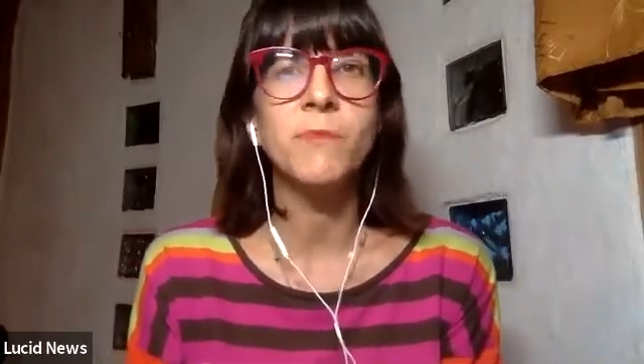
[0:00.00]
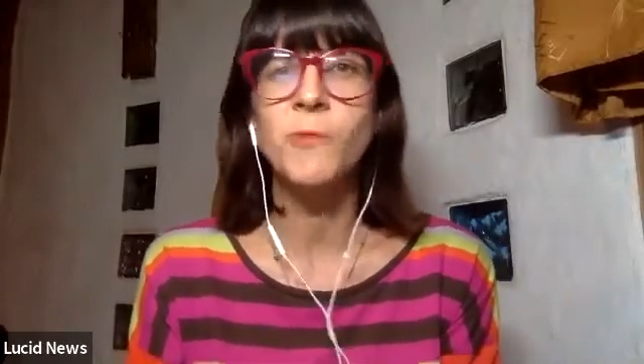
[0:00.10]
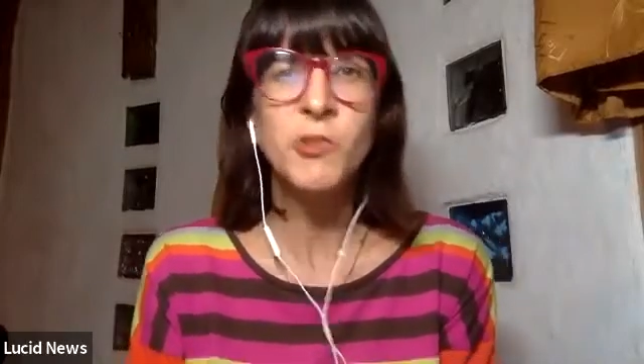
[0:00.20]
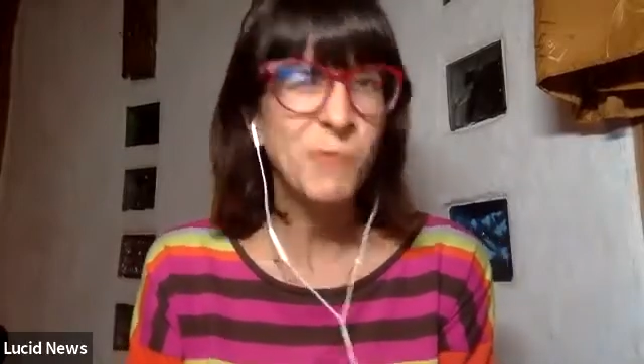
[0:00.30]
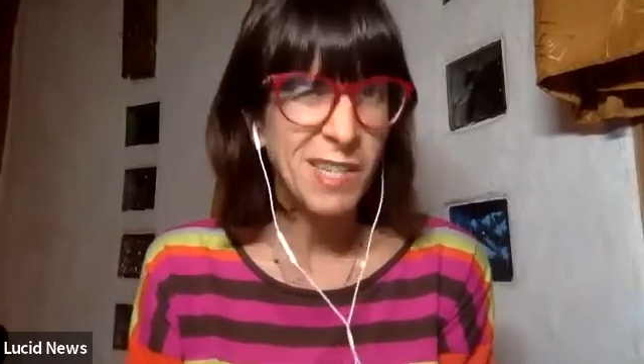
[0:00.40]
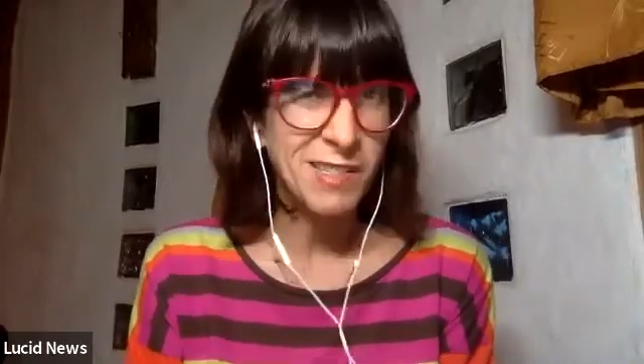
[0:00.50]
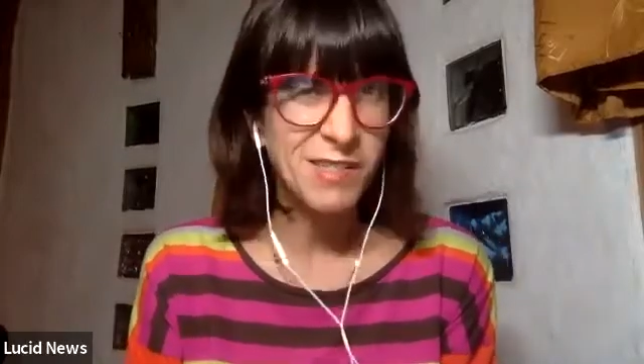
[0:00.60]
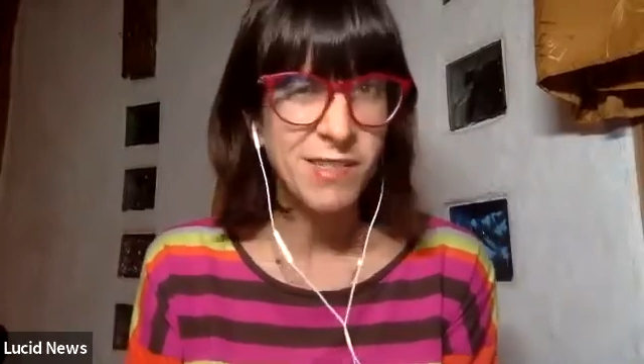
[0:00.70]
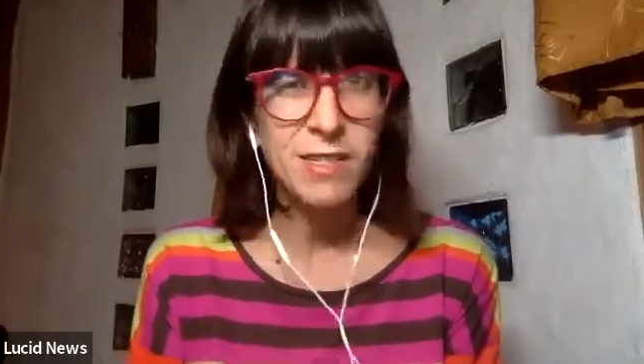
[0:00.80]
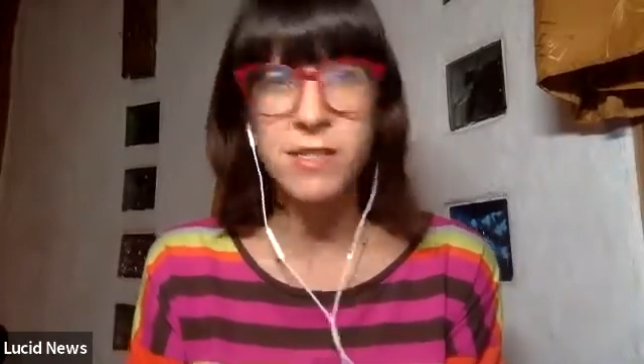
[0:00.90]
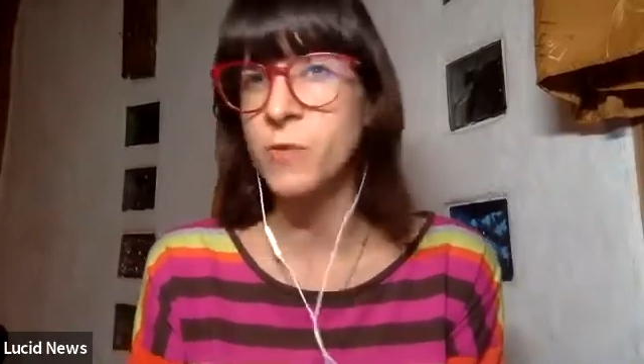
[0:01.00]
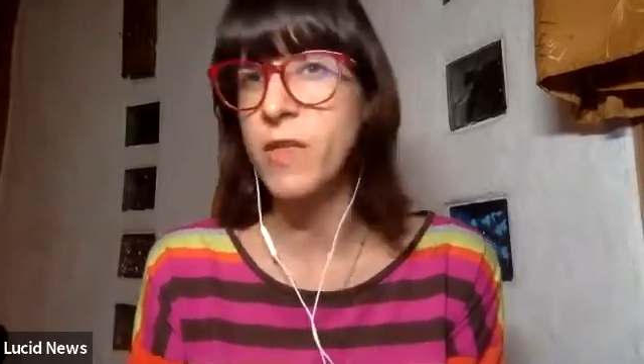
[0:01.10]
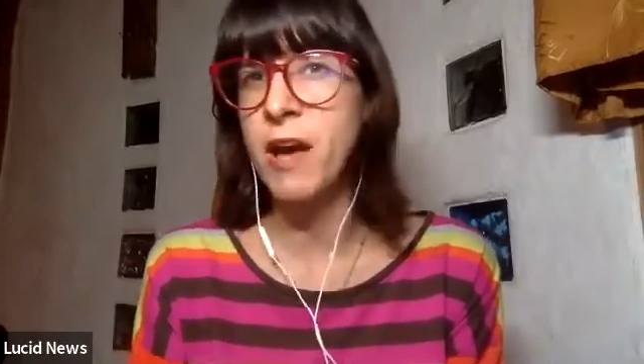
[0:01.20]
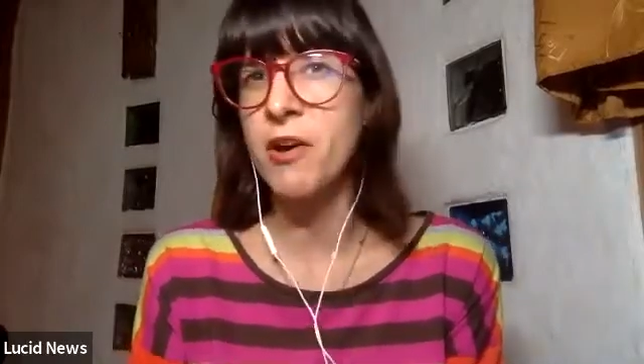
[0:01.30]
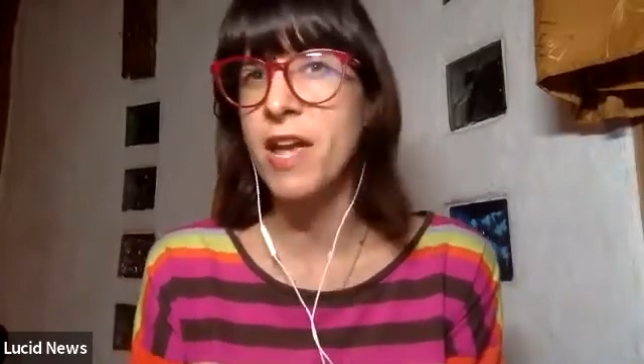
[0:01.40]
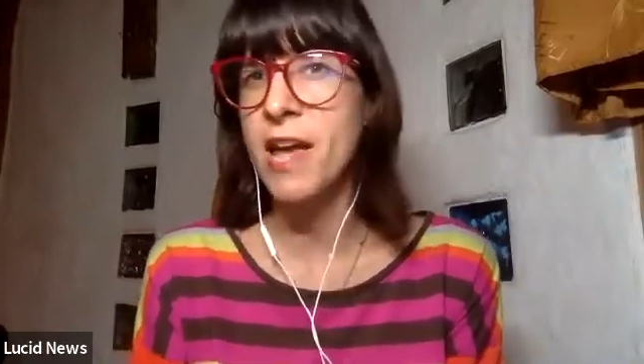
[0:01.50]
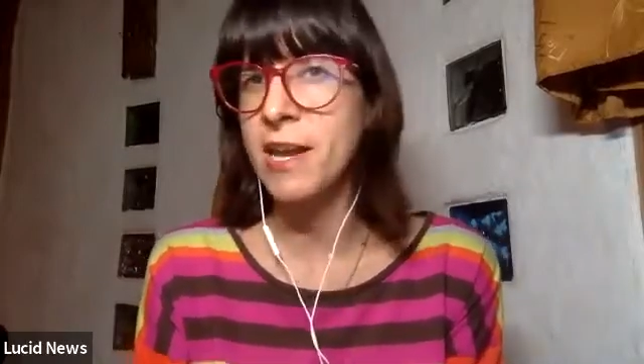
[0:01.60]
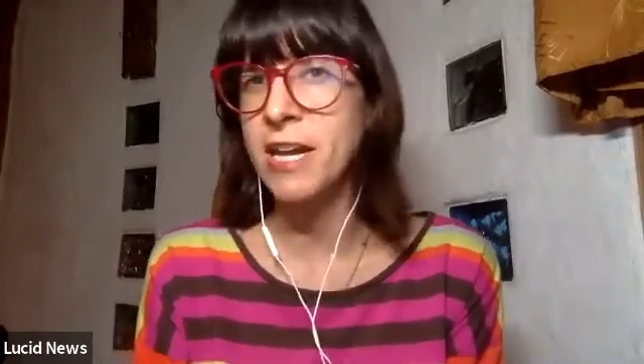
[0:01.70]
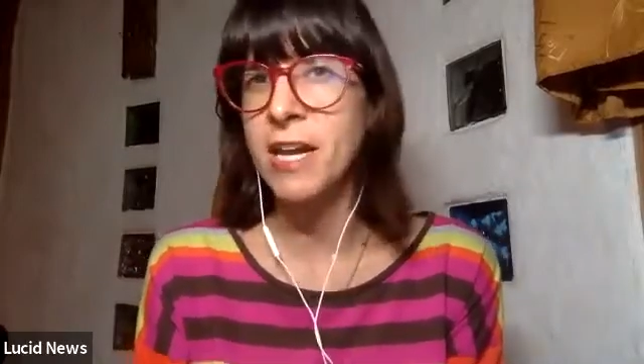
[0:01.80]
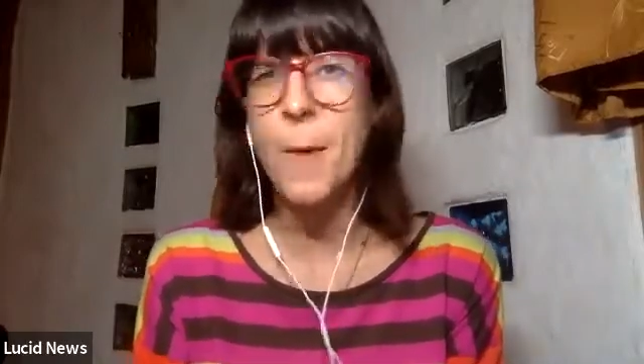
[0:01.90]
which means it is without
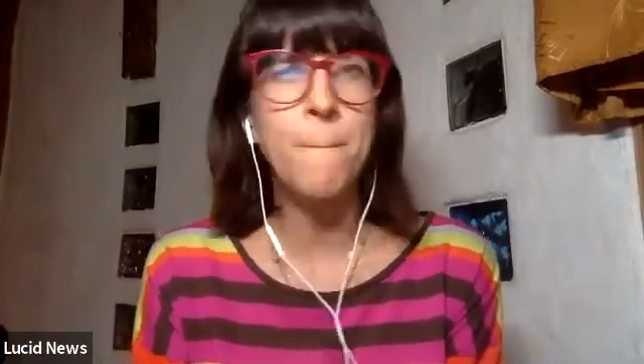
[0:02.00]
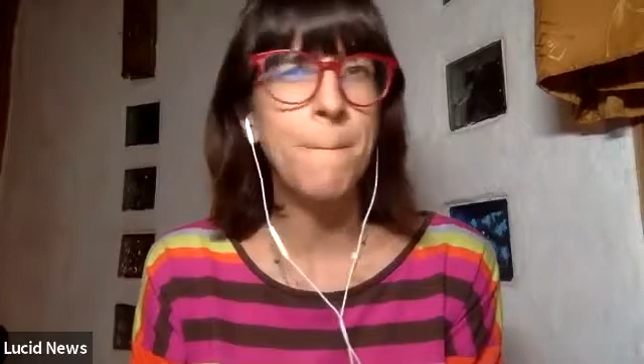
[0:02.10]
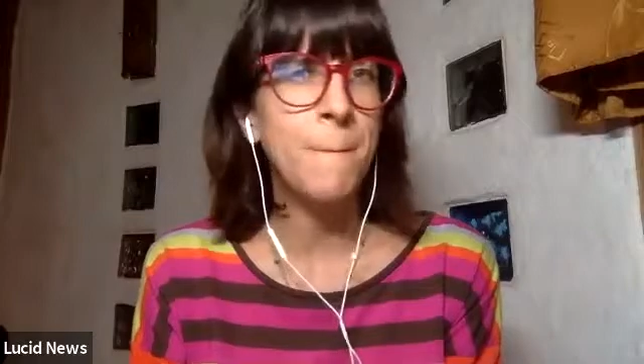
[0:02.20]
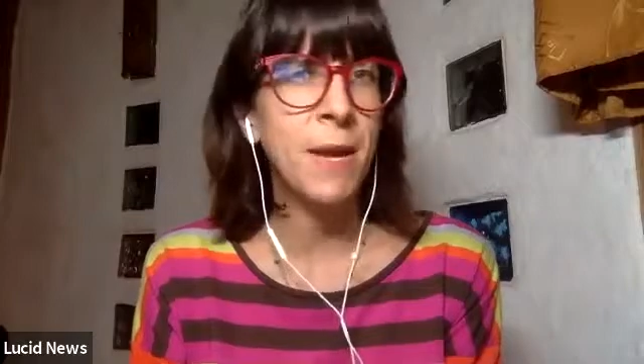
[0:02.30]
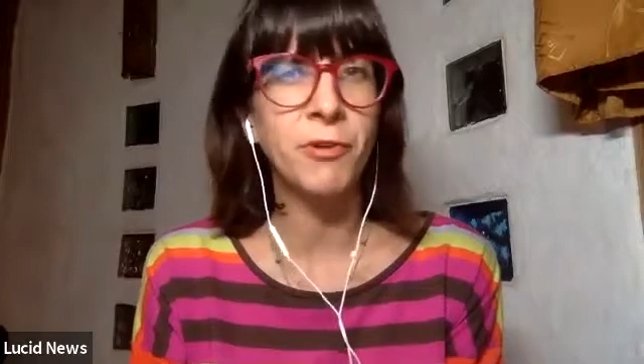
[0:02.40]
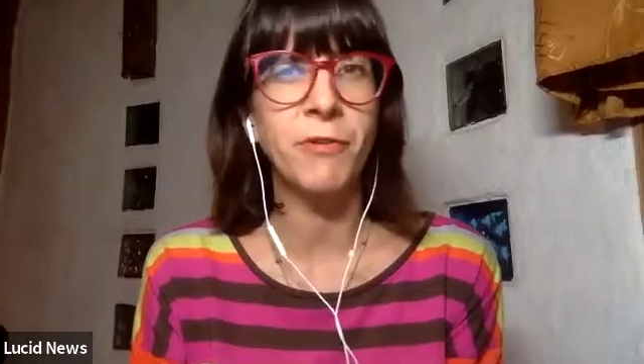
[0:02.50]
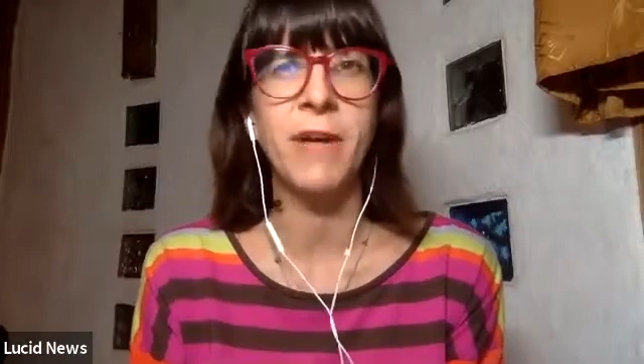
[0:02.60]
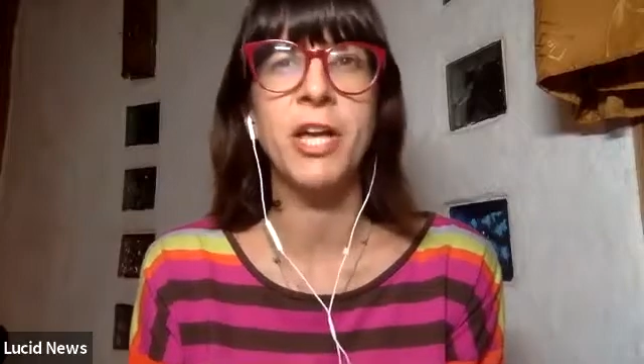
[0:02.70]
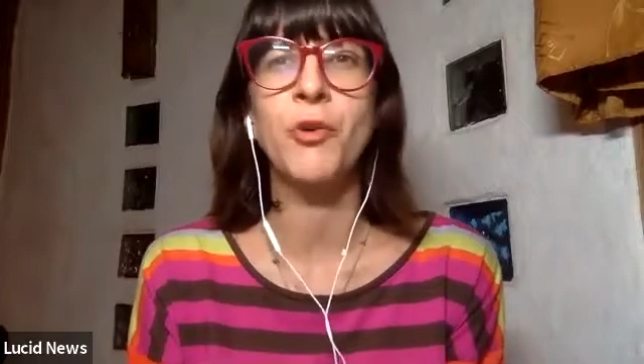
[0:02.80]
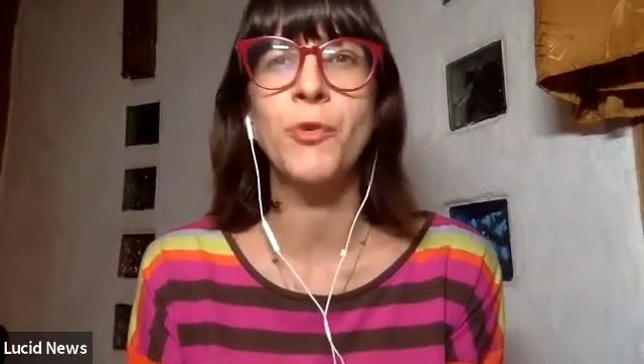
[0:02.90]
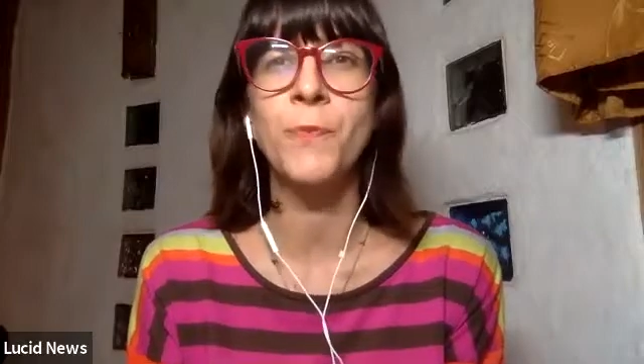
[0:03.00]
any medical value.